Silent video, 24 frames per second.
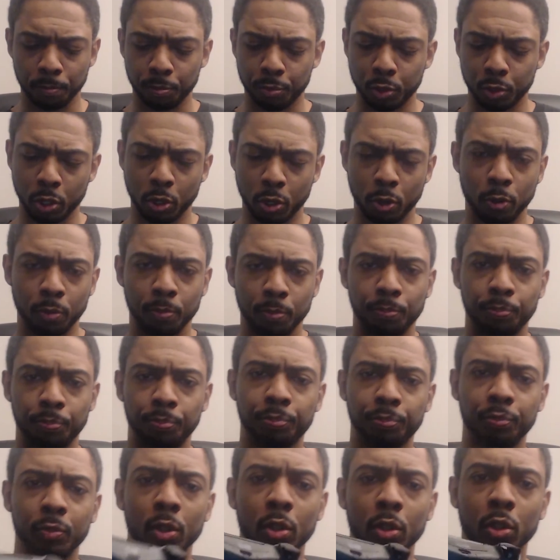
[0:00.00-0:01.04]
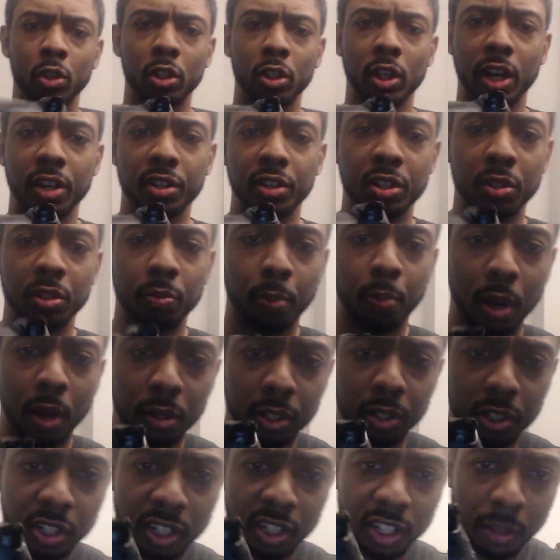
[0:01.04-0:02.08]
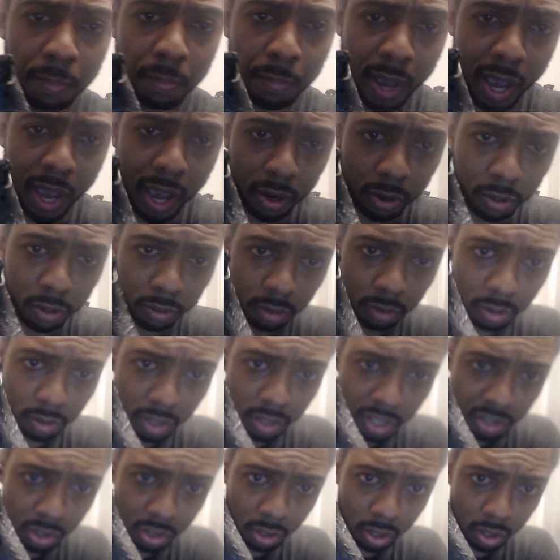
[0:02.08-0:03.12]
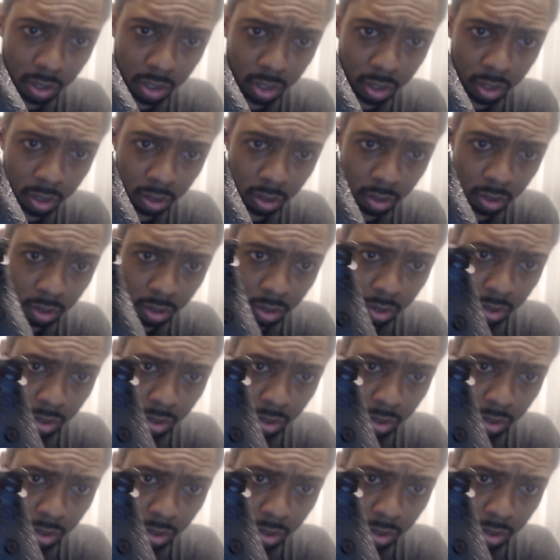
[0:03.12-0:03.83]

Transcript: So you guys can probably see the pattern that's on here.